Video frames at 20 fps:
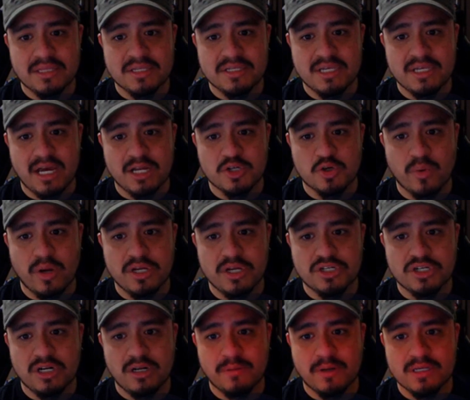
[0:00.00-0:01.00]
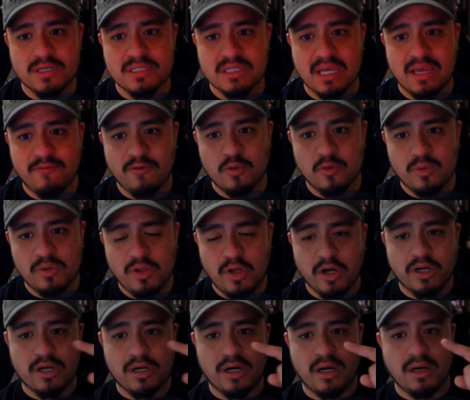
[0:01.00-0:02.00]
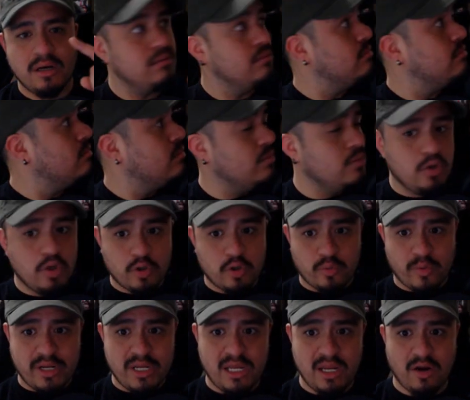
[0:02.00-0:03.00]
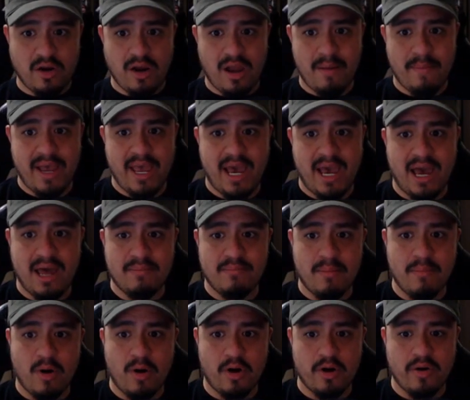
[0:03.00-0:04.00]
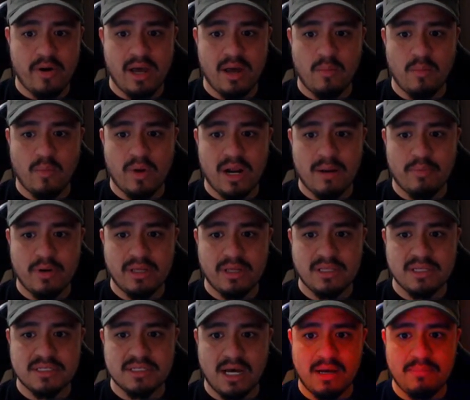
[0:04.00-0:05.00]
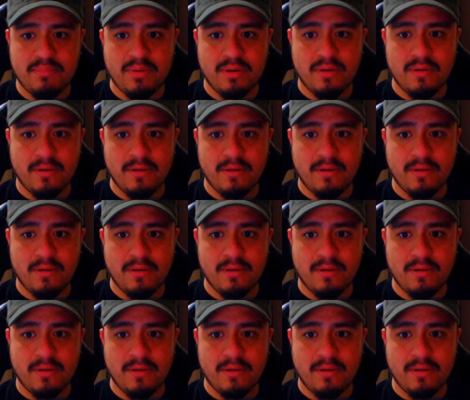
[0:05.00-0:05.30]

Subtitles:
the saturation up because if you look right here at my hat, my Mario hat. When I bring this up,